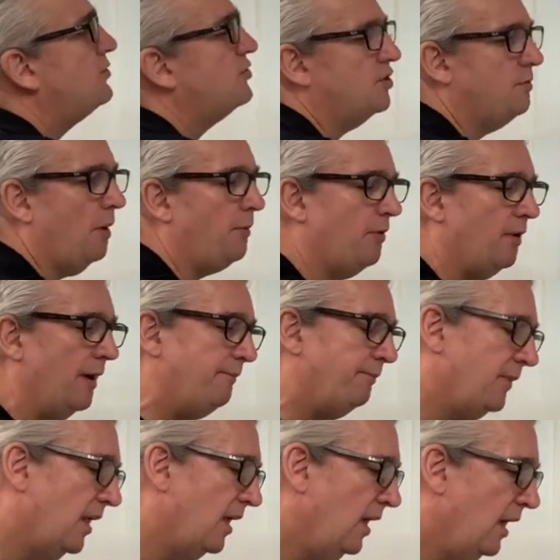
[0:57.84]
of them operate.
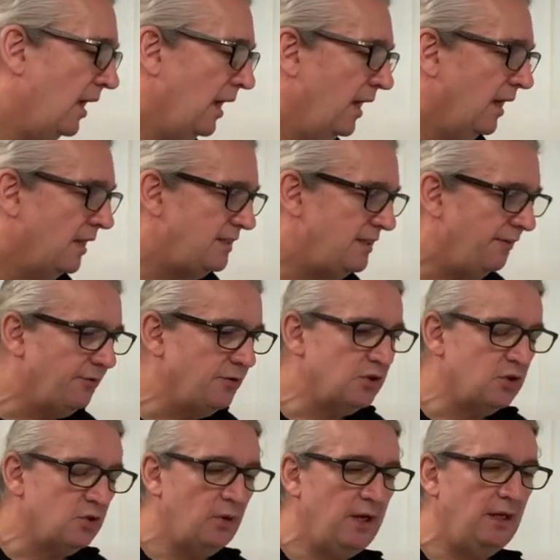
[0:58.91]
Difference
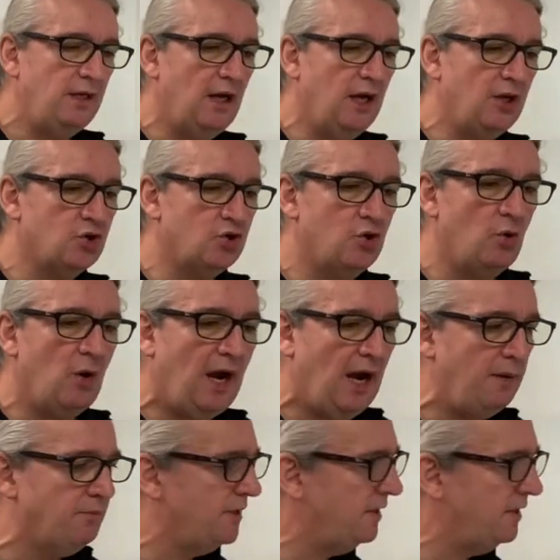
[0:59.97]
between a true hybrid